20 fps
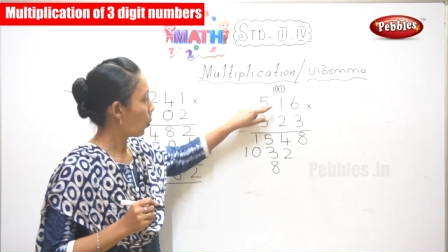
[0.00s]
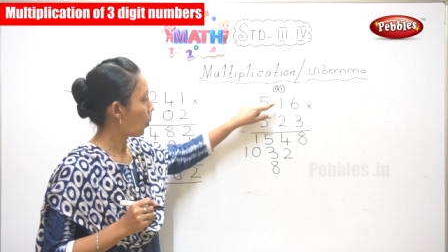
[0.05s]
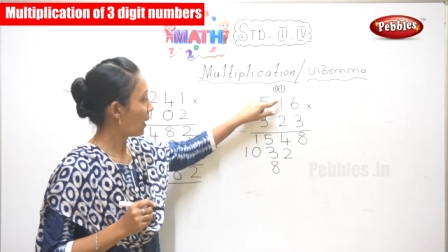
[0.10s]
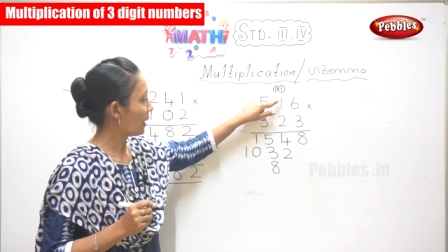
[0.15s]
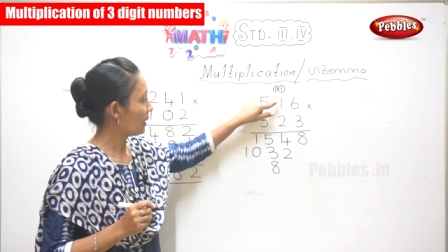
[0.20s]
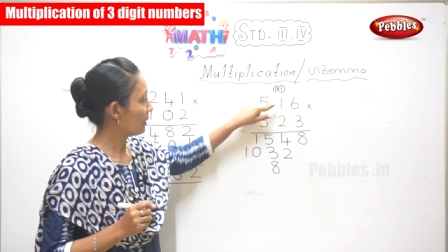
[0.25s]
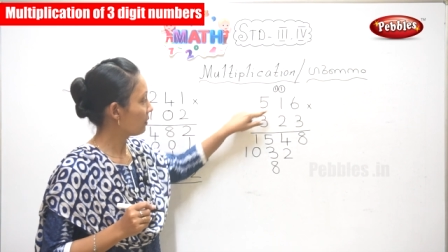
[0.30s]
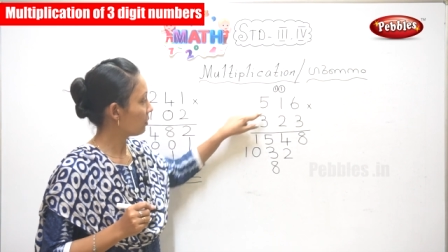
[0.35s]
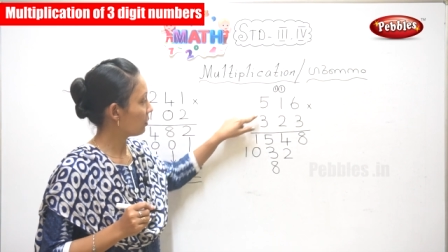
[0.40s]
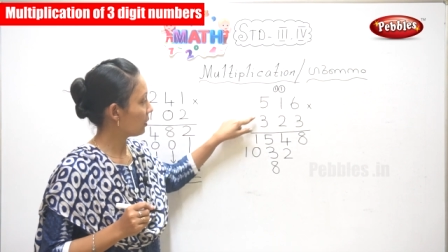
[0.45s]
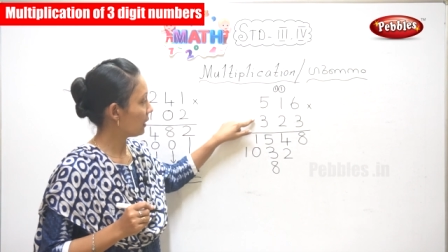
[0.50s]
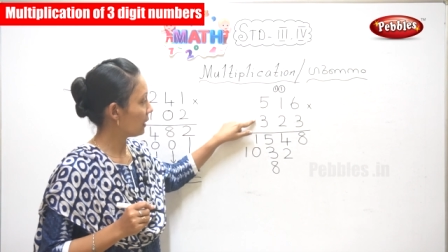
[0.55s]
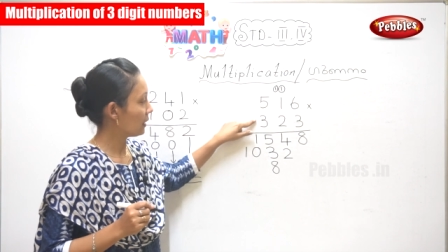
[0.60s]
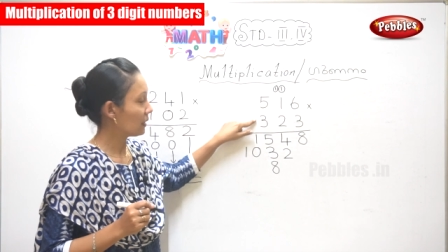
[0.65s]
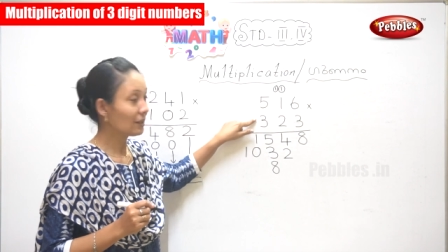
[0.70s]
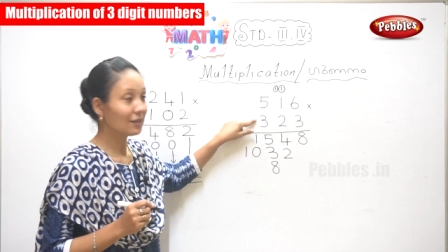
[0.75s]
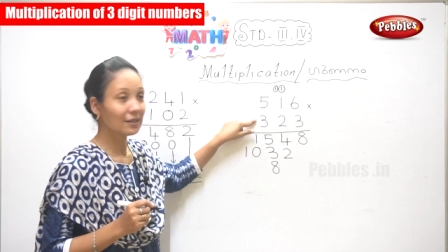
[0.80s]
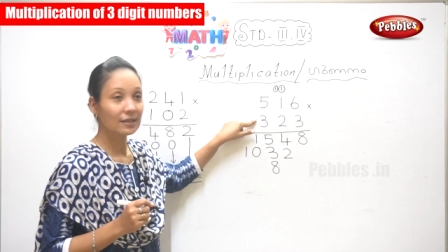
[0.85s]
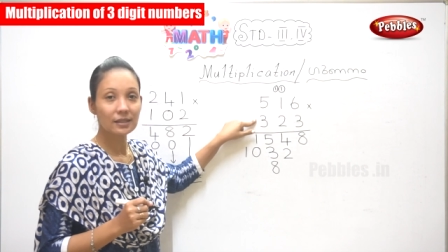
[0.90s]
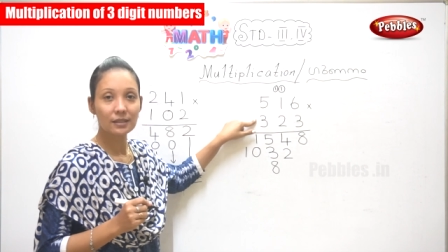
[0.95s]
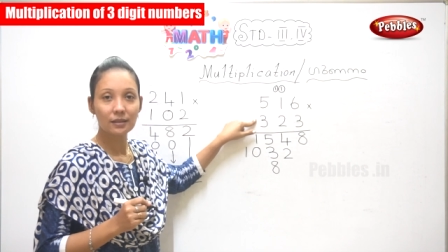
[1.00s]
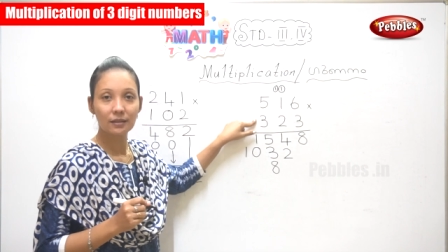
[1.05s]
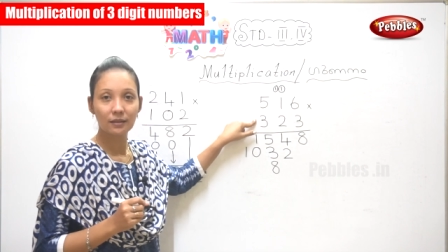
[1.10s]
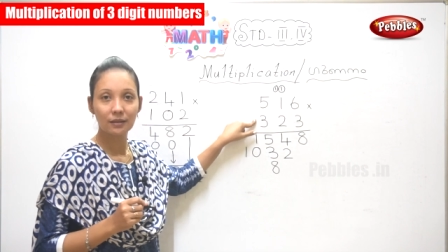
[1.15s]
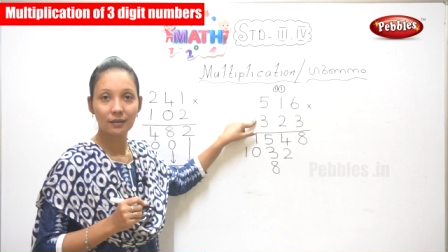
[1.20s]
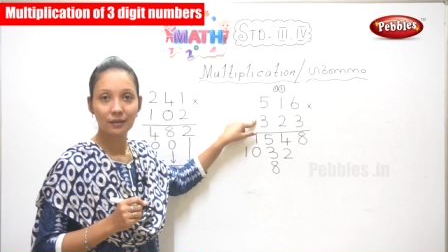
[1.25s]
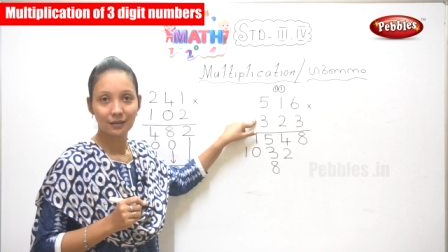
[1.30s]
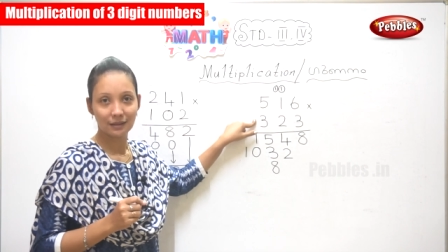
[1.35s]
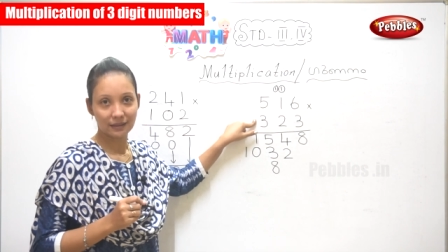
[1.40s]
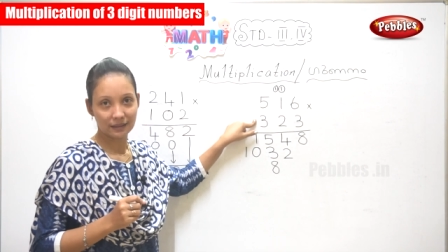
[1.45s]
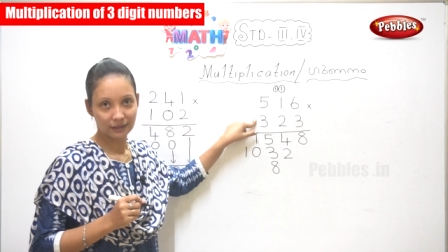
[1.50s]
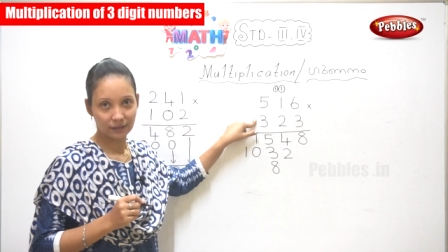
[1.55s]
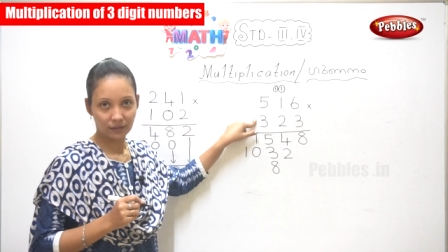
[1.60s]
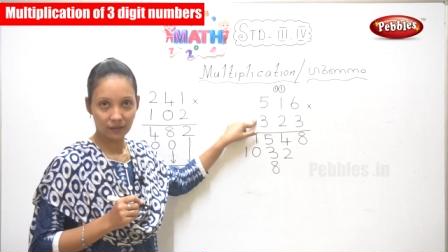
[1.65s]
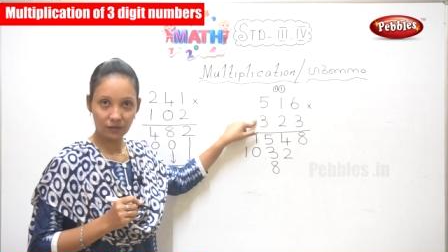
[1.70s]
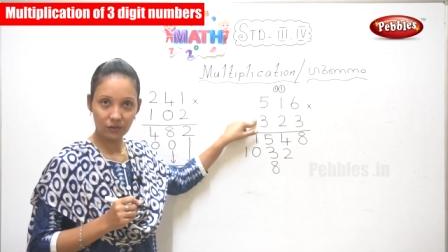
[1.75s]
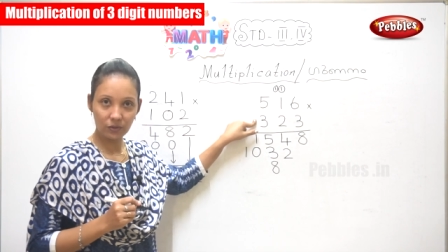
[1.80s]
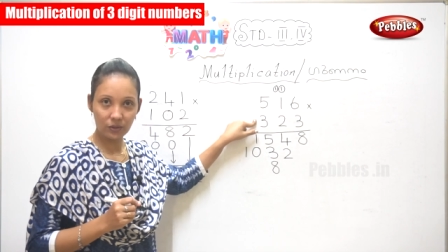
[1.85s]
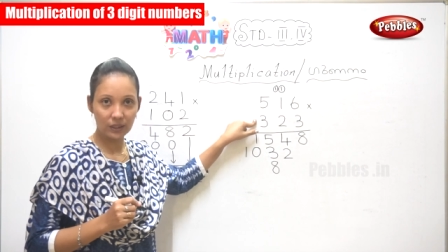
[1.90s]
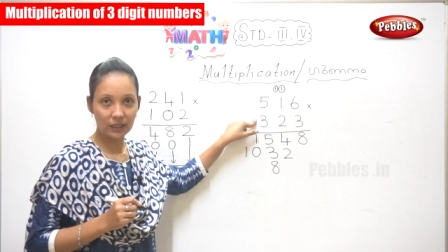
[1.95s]
1 3 is
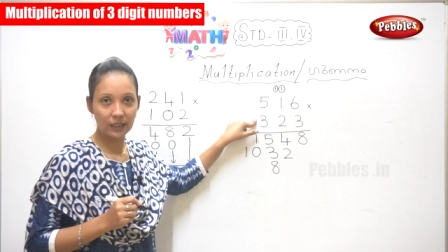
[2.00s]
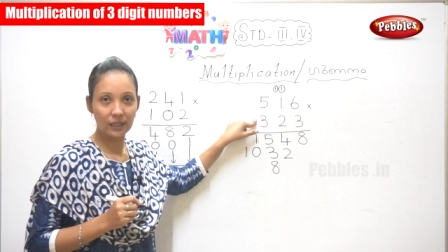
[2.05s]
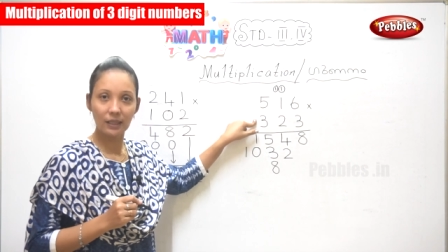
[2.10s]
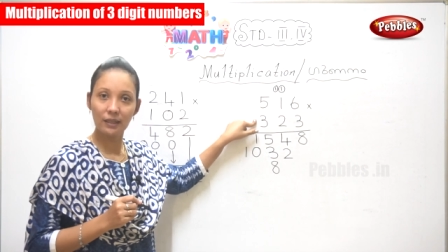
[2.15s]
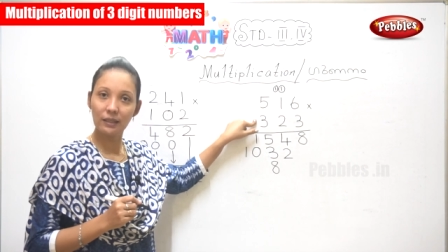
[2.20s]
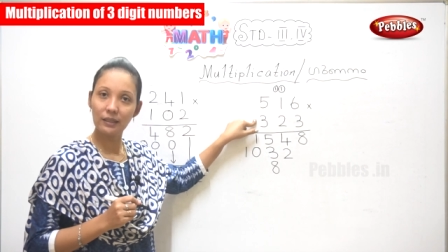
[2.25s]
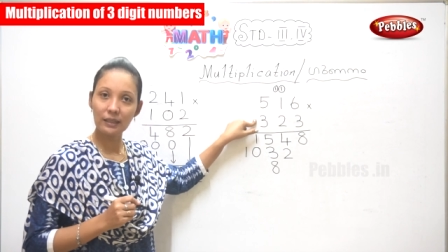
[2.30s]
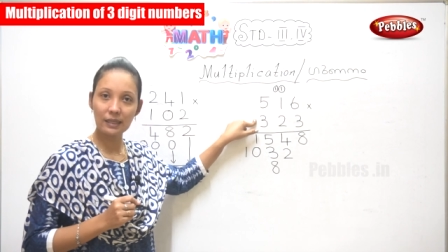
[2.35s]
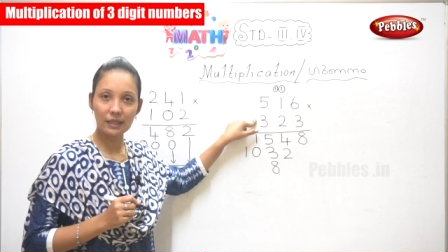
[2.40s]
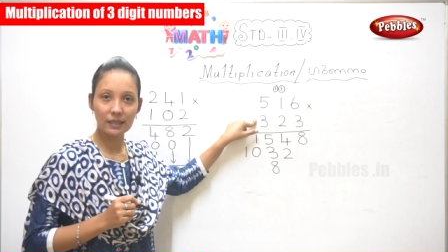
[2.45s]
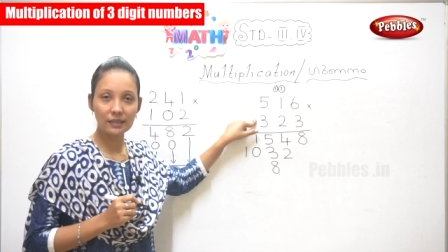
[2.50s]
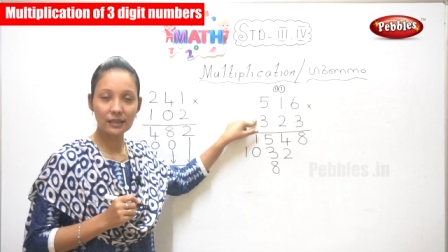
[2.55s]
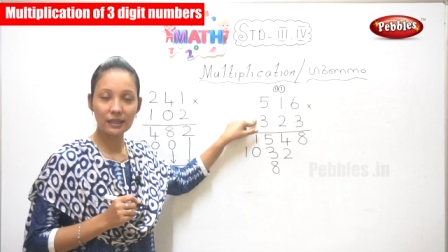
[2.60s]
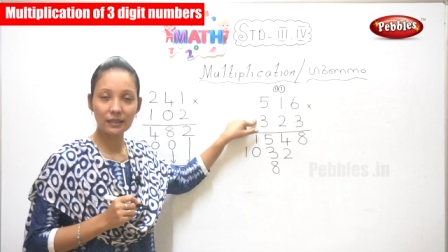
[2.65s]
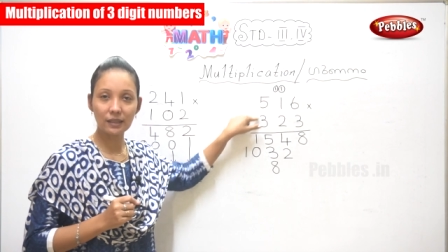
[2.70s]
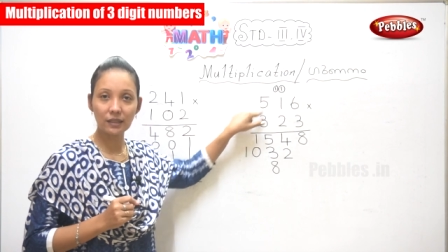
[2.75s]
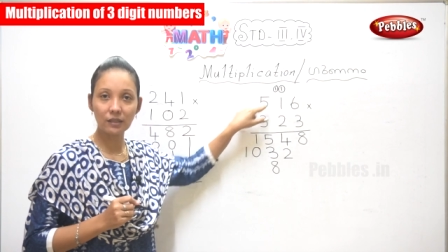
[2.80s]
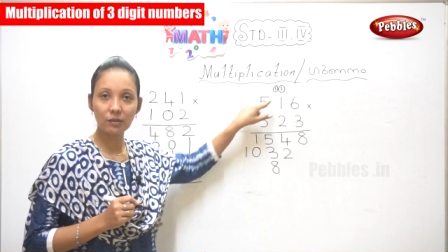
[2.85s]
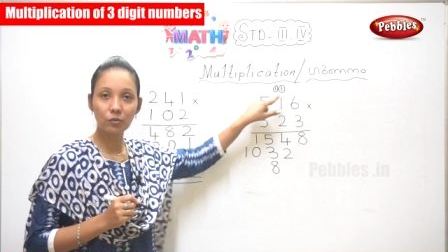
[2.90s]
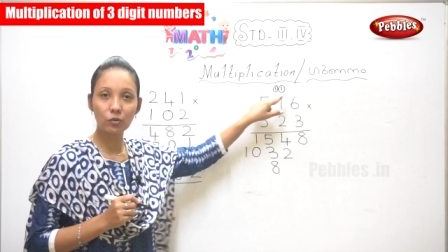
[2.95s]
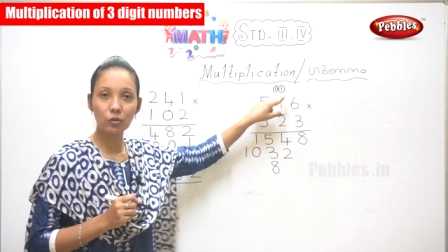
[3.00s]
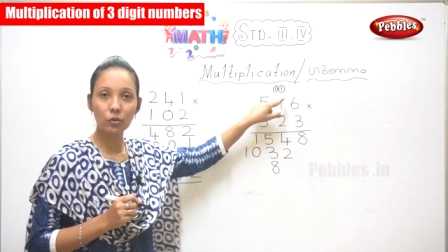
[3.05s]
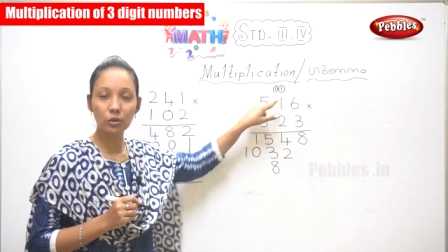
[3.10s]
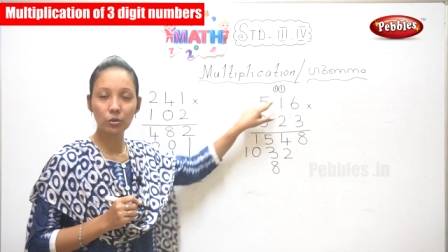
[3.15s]
3 yes that is